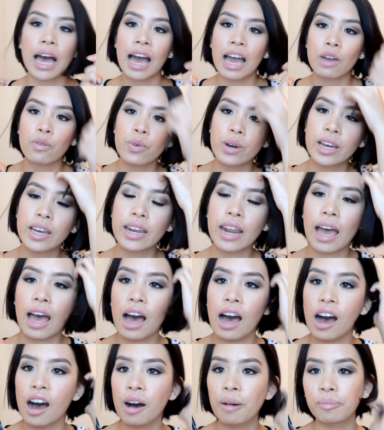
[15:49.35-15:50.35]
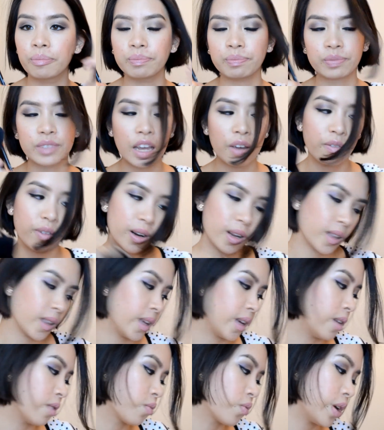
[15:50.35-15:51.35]
I would
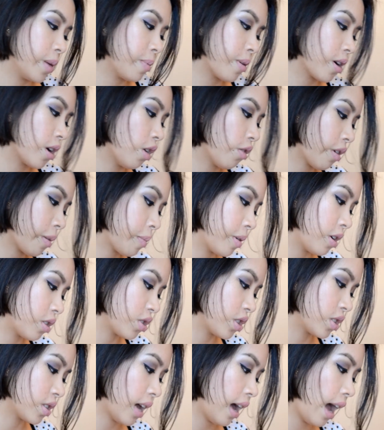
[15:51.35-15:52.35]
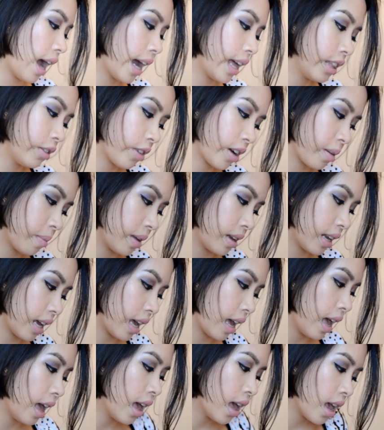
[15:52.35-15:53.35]
definitely go repurchase. Highly recommend
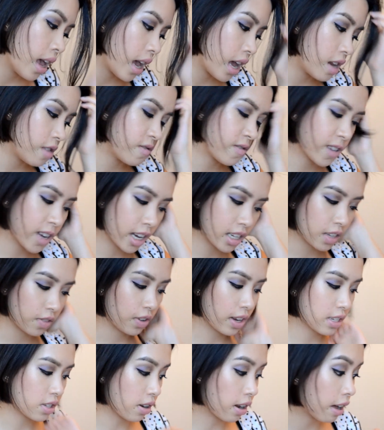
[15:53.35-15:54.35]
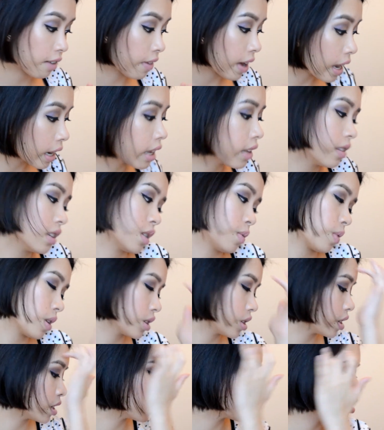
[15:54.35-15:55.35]
any of you guys, if you guys don't have any of these
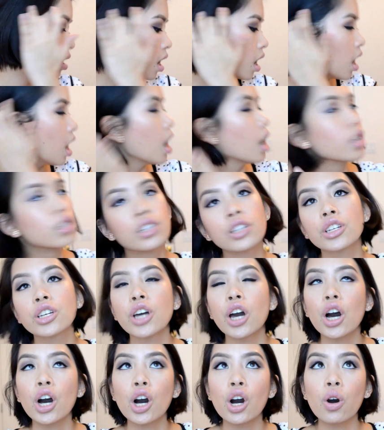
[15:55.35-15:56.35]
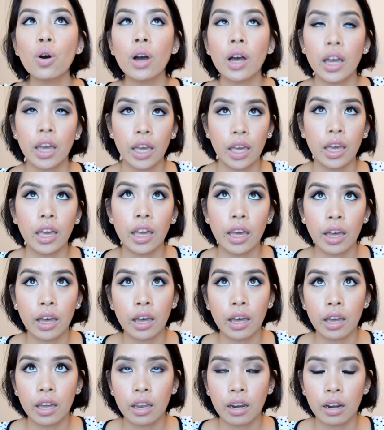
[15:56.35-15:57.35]
brushes, to go
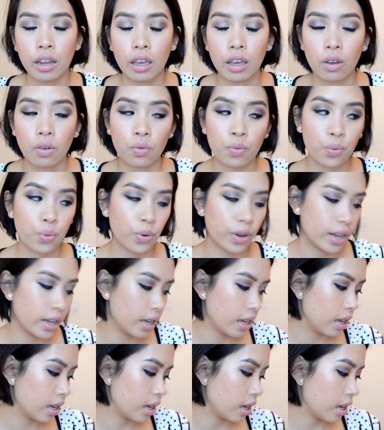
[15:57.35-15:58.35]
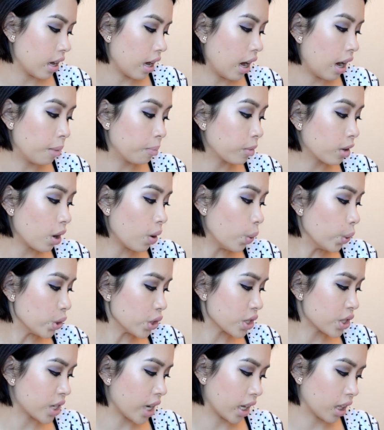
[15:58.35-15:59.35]
and go and
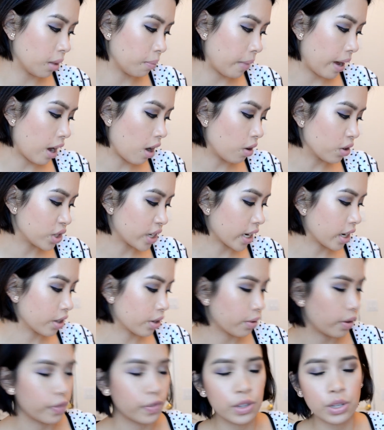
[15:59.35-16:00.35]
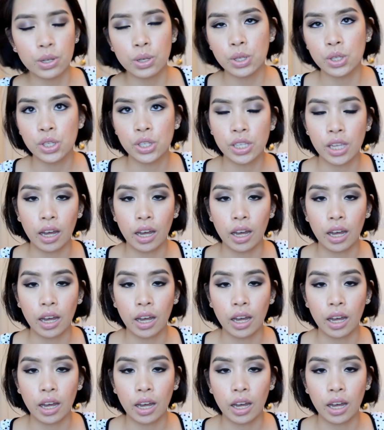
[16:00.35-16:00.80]
just check them out. Check out the reviews.